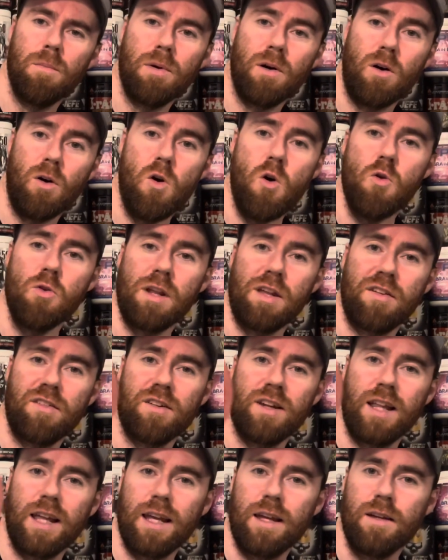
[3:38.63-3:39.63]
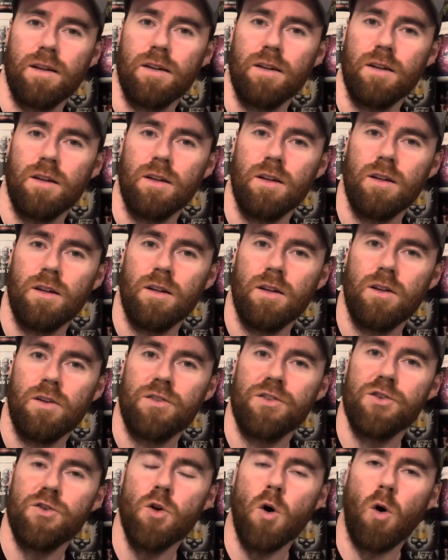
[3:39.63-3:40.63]
but honestly,
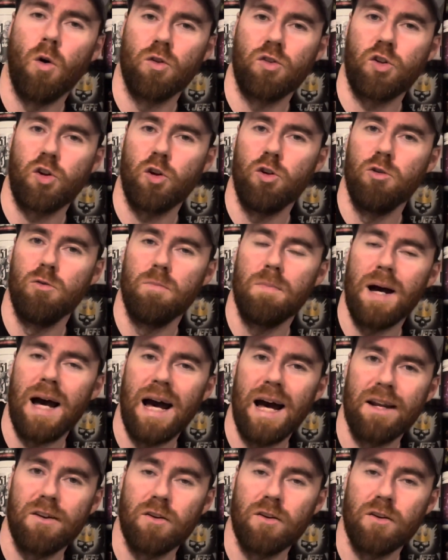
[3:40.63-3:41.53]
not too bad.